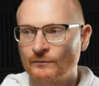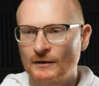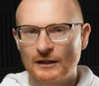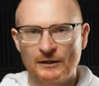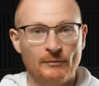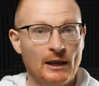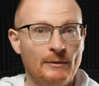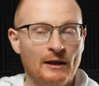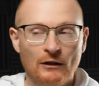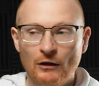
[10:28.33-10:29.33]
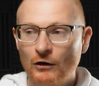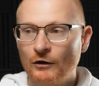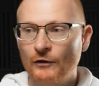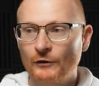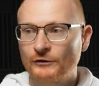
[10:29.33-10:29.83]
There may be a lock on
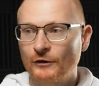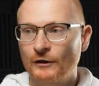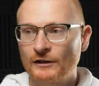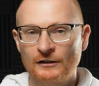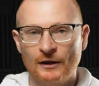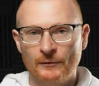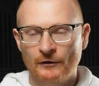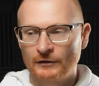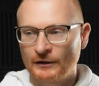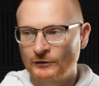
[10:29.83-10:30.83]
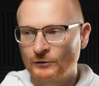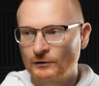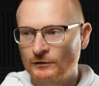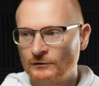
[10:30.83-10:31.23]
those tokens. I'm not really sure.